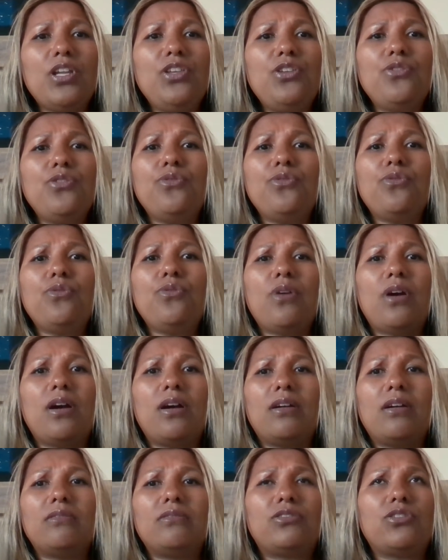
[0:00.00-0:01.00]
You
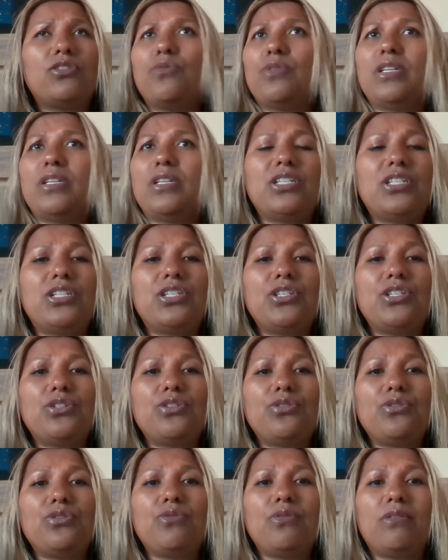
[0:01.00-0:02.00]
don't need
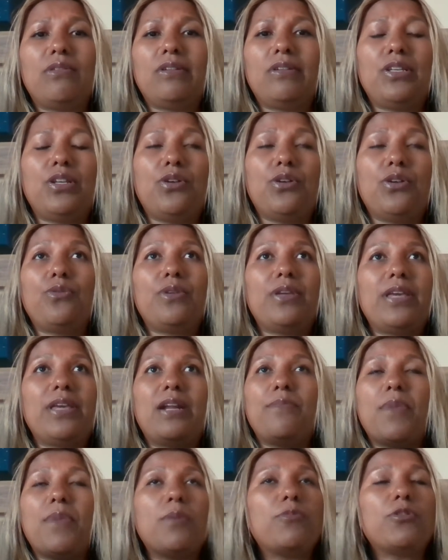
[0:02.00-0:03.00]
to,
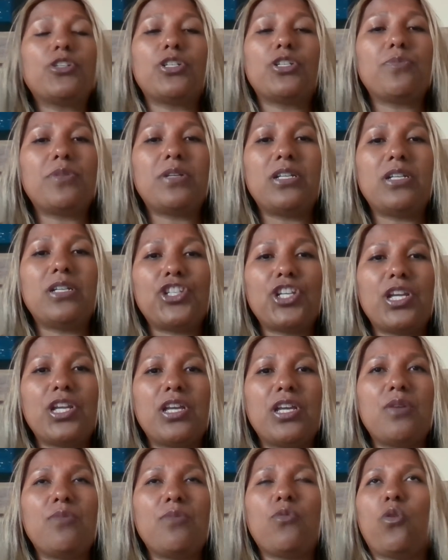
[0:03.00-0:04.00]
get a membership at a
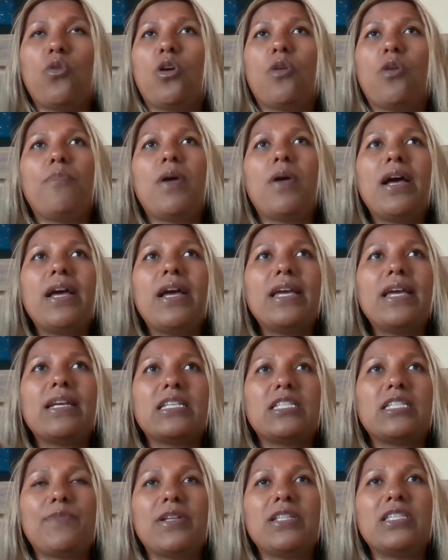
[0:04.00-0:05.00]
gym or buy
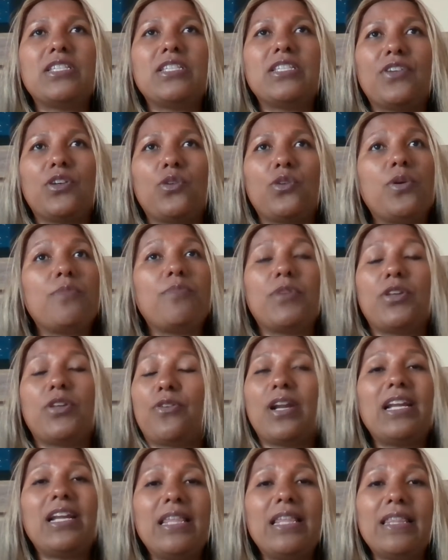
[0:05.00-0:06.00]
expensive equipment
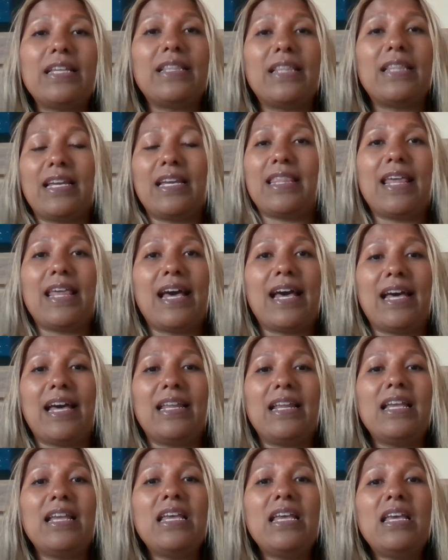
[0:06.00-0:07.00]
or anything like
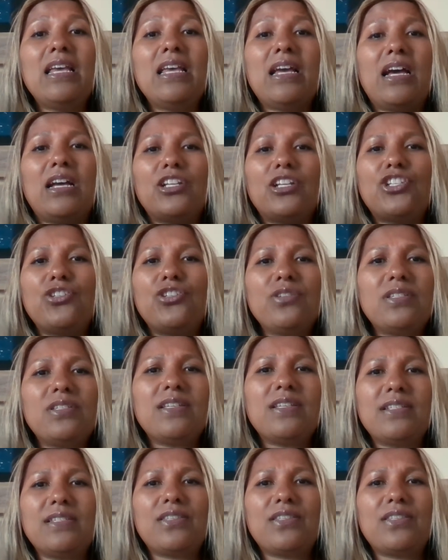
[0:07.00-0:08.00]
that. Choose
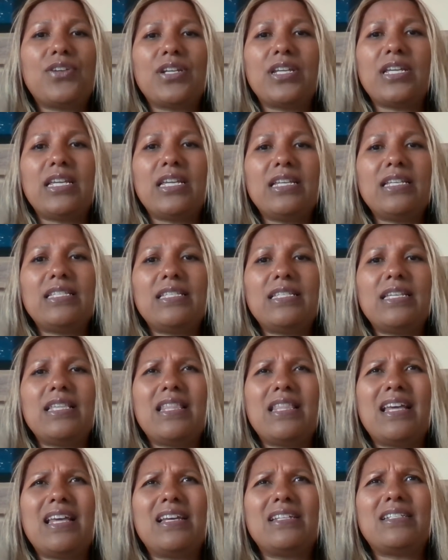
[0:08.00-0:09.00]
things that are easy
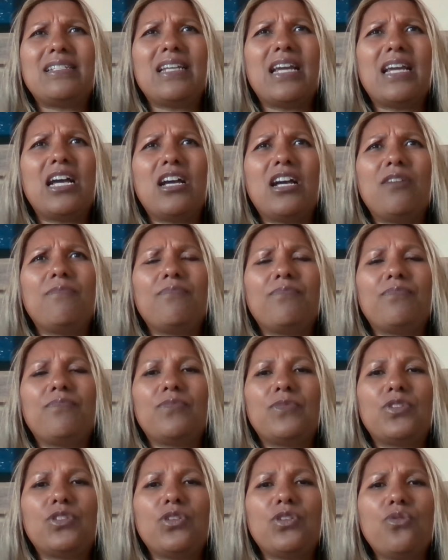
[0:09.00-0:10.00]
that
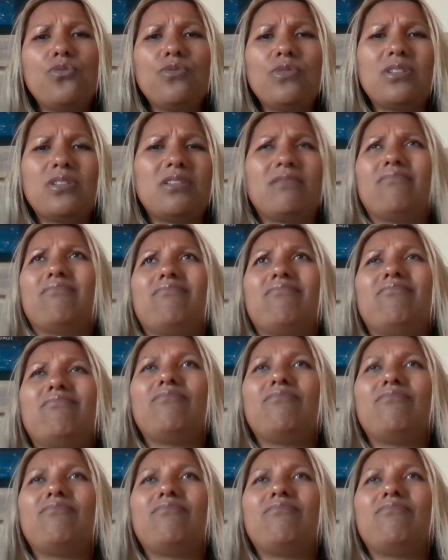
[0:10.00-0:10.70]
don't,